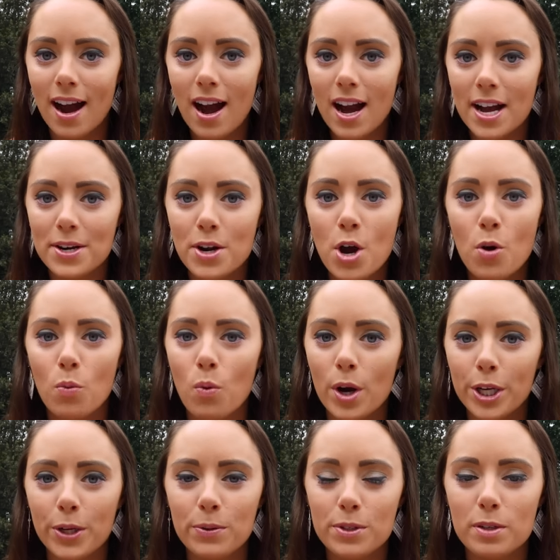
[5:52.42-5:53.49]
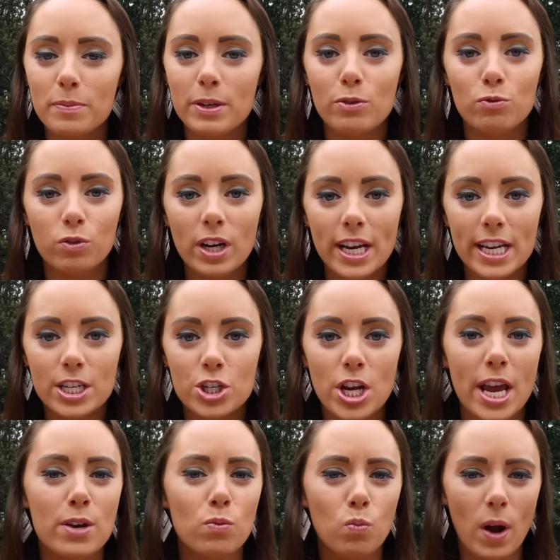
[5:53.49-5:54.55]
God want you to be rich
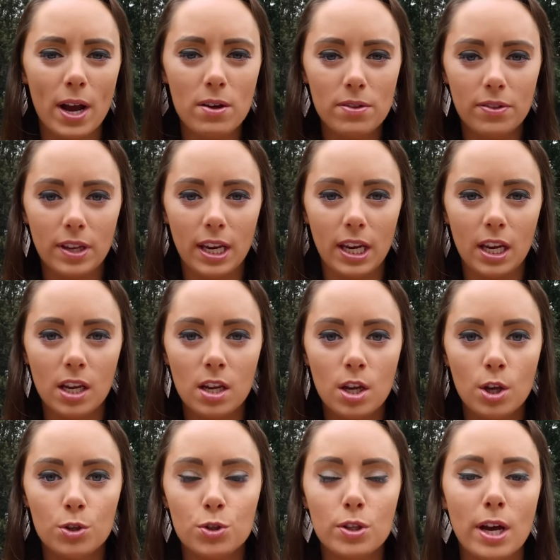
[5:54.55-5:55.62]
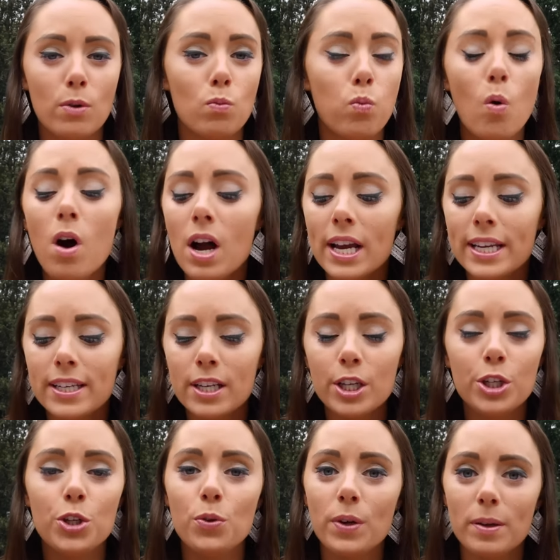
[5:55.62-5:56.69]
and wealthy so that one,
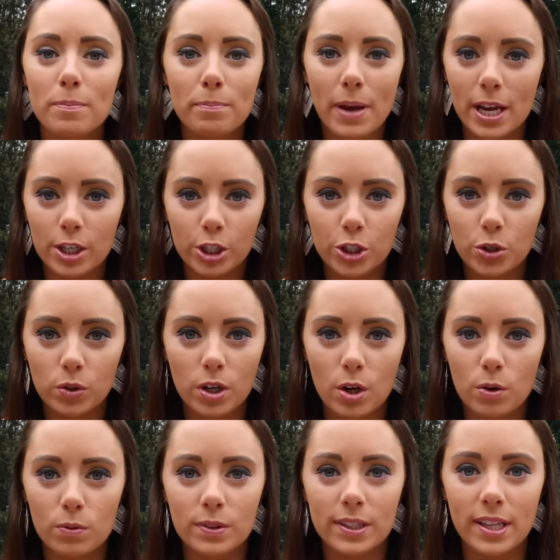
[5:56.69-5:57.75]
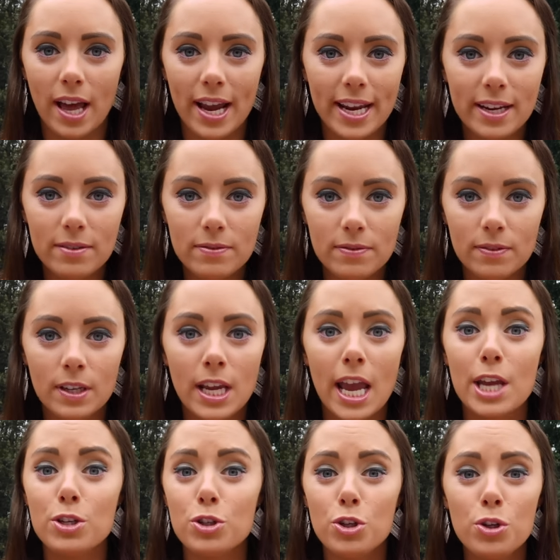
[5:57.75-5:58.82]
you can better your own life,
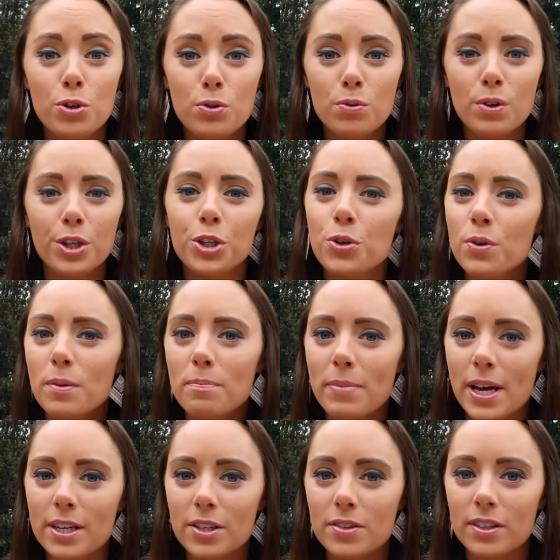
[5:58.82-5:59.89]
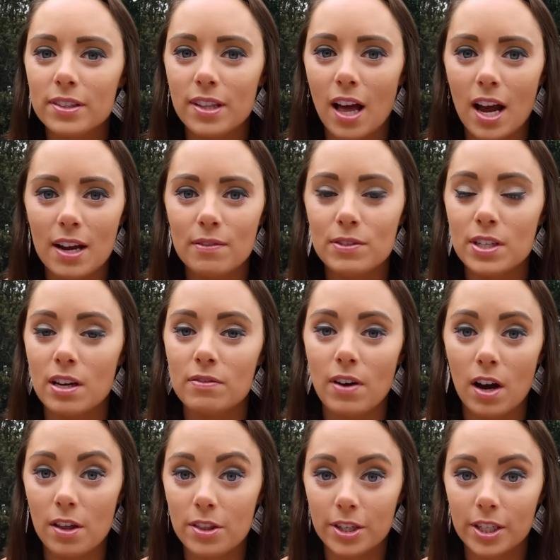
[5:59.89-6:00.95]
and two, you can better the lives of
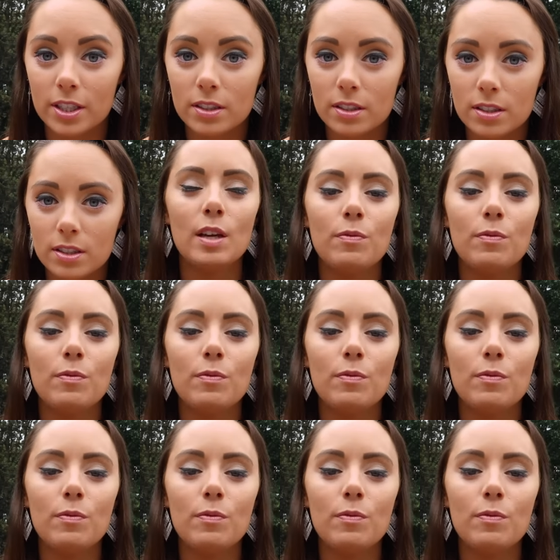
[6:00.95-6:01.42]
others?